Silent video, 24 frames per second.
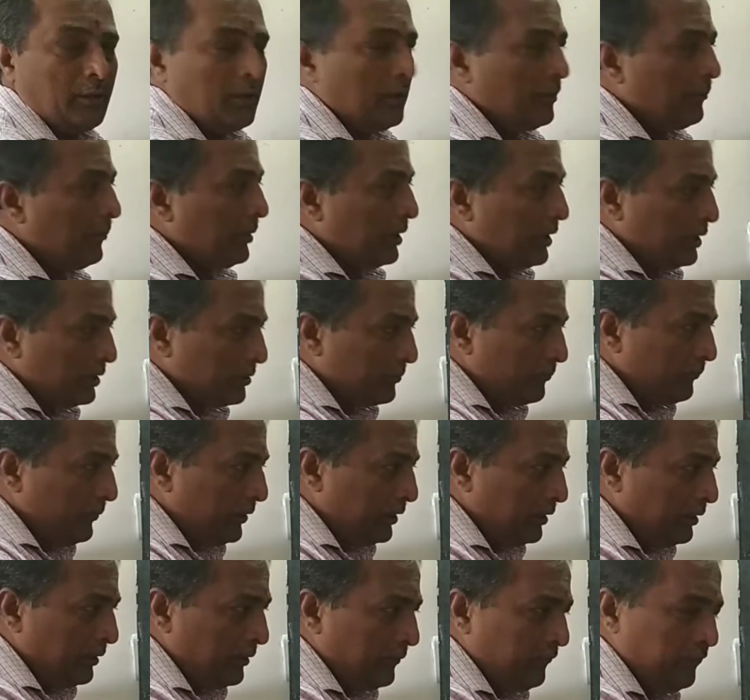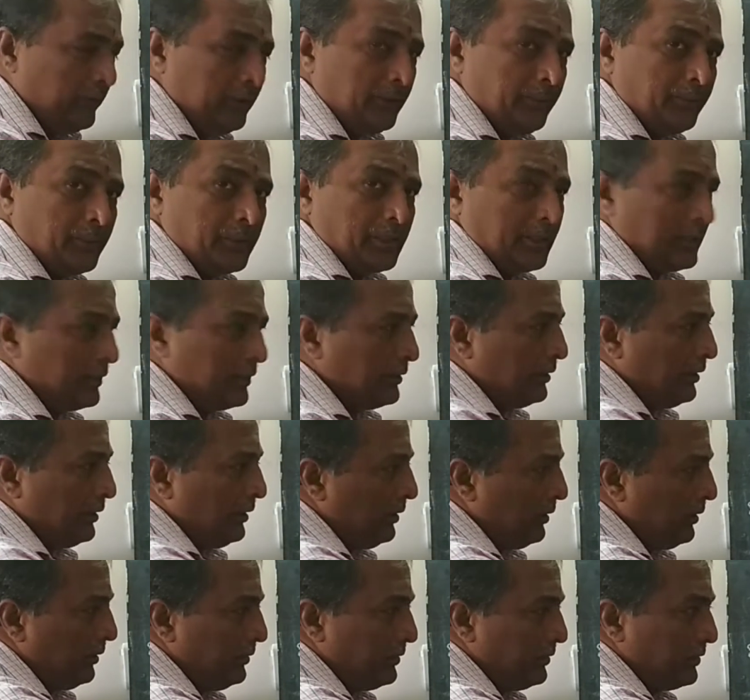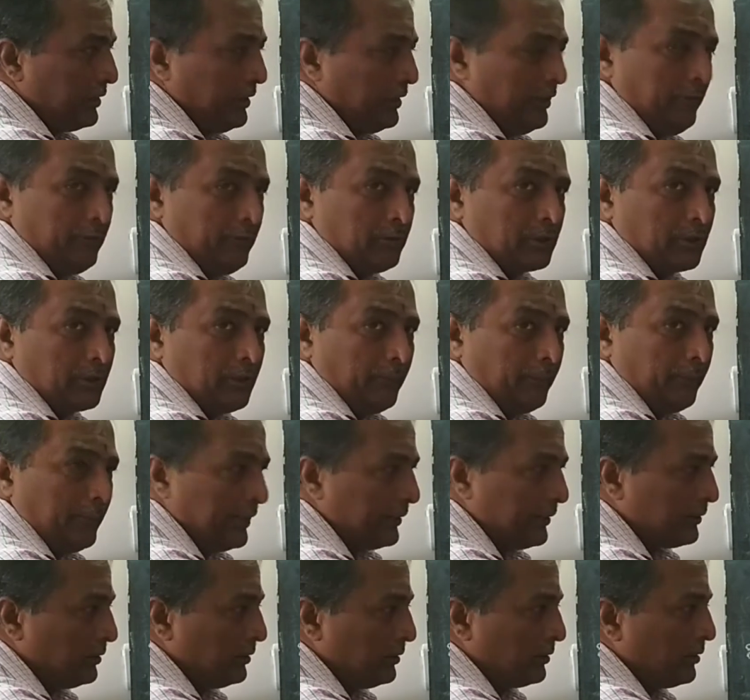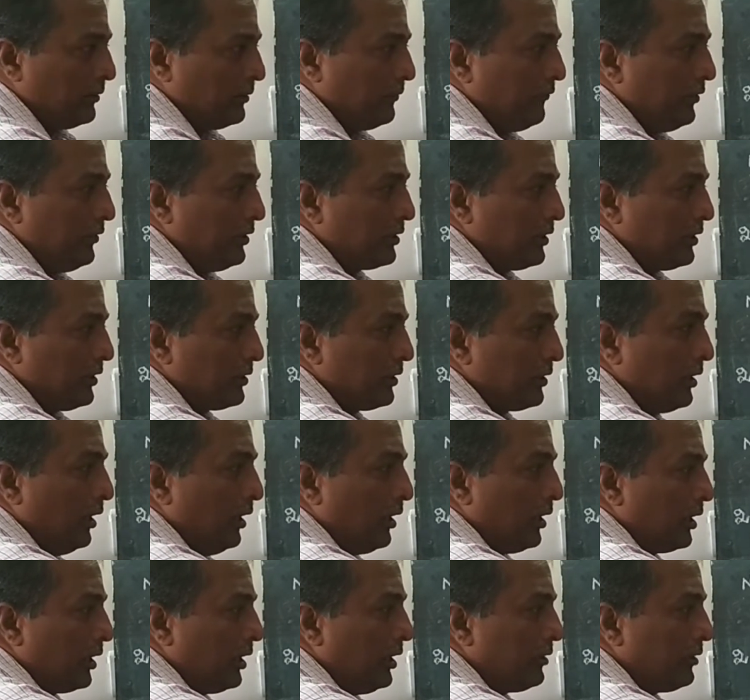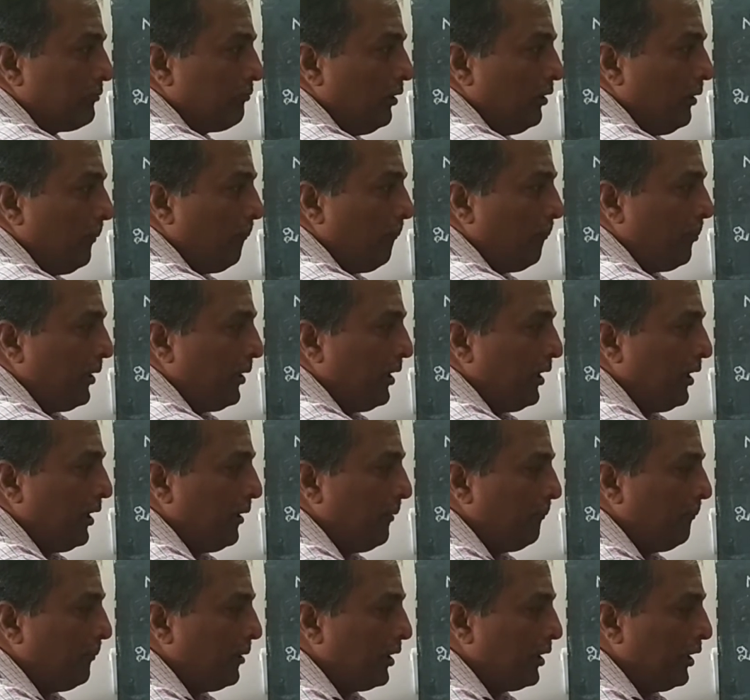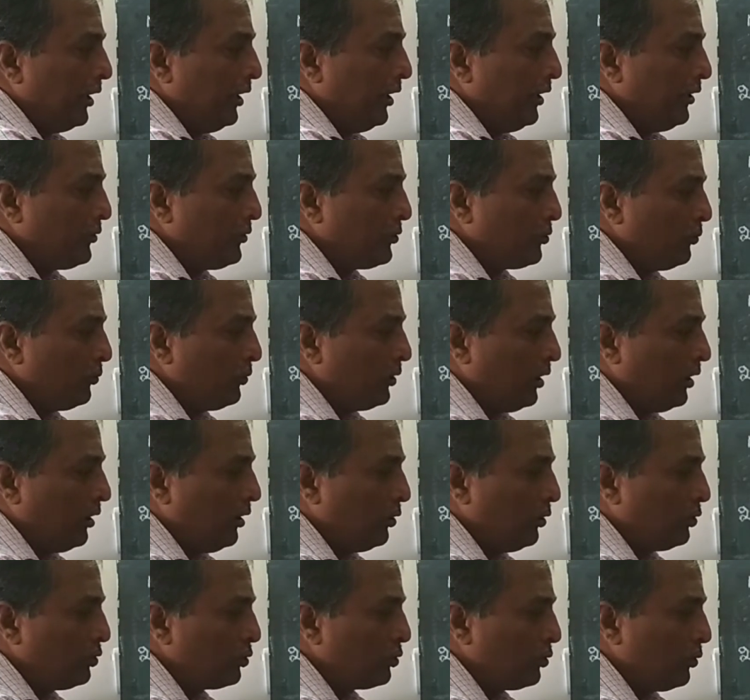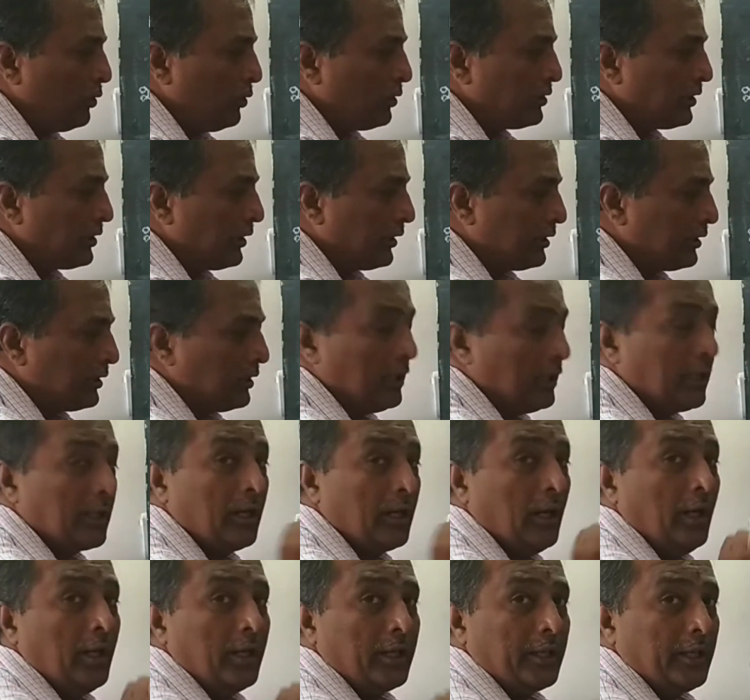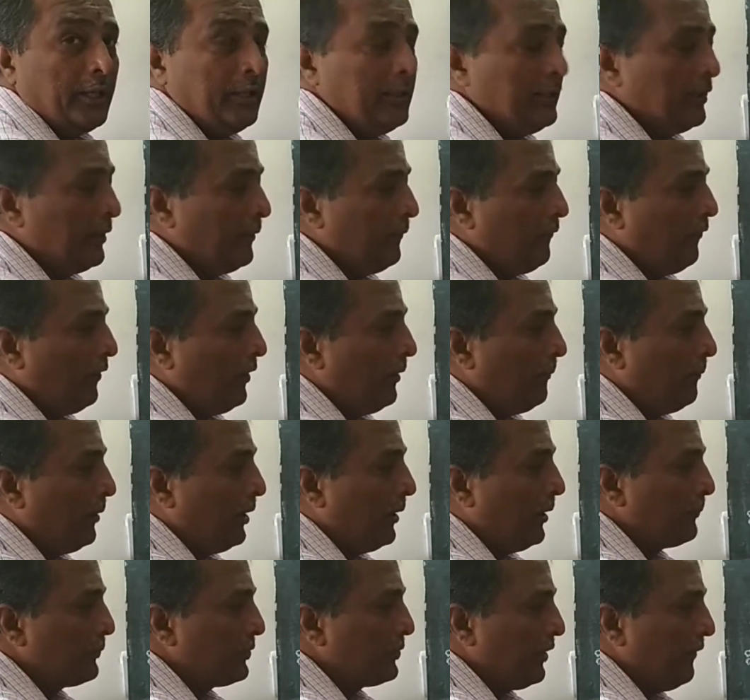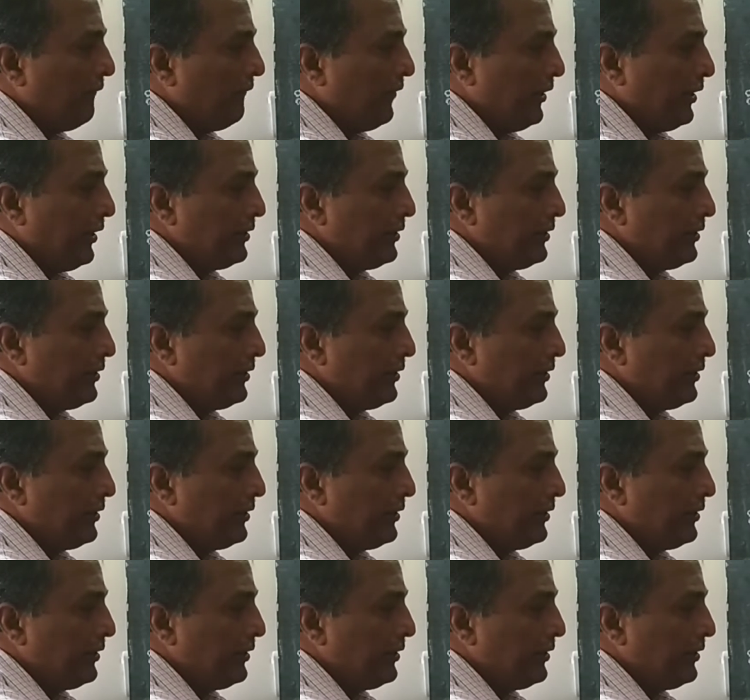salaries, rent, interest, right? That means the firm sector gives money to the household sector.